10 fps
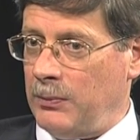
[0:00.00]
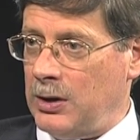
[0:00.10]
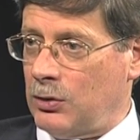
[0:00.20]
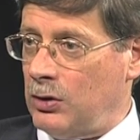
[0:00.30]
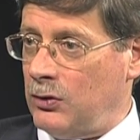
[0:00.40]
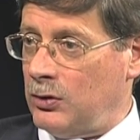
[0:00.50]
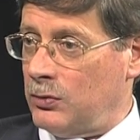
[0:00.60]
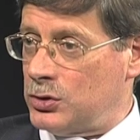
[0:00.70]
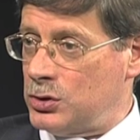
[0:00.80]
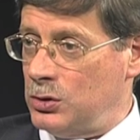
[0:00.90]

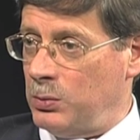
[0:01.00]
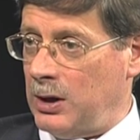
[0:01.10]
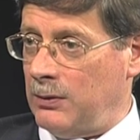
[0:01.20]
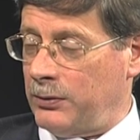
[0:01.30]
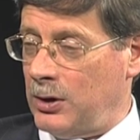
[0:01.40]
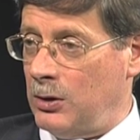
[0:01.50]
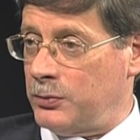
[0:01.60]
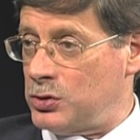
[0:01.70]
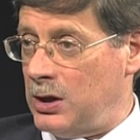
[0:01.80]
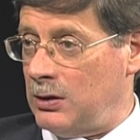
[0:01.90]
increasing the two-way flow
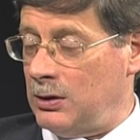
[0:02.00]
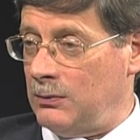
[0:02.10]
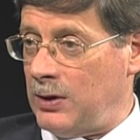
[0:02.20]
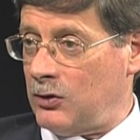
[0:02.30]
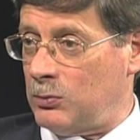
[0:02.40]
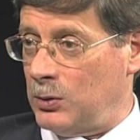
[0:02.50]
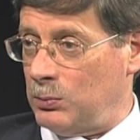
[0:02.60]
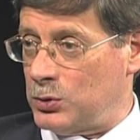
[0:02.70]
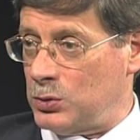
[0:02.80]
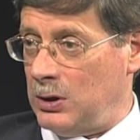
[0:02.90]
of trade and
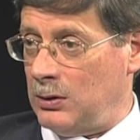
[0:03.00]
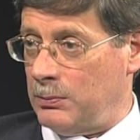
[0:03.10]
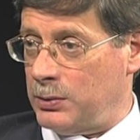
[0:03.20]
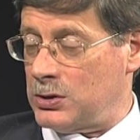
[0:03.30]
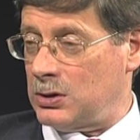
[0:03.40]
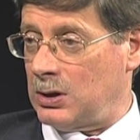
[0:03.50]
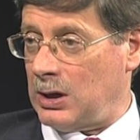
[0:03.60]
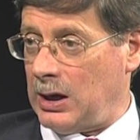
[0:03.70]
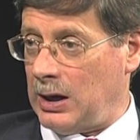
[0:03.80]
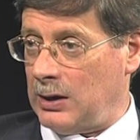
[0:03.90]
investment between
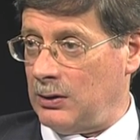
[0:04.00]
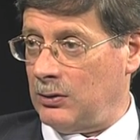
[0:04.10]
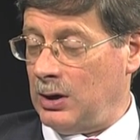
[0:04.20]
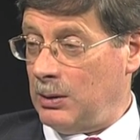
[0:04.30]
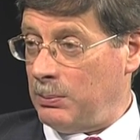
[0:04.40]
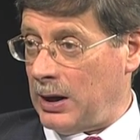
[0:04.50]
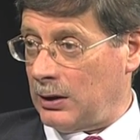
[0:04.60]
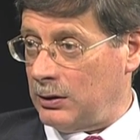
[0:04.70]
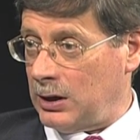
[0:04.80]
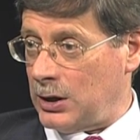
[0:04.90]
Britain and
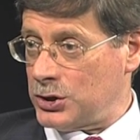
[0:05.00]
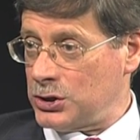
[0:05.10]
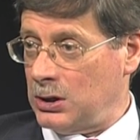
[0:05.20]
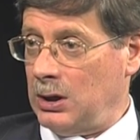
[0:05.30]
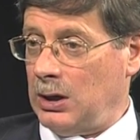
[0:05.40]
Bangladesh,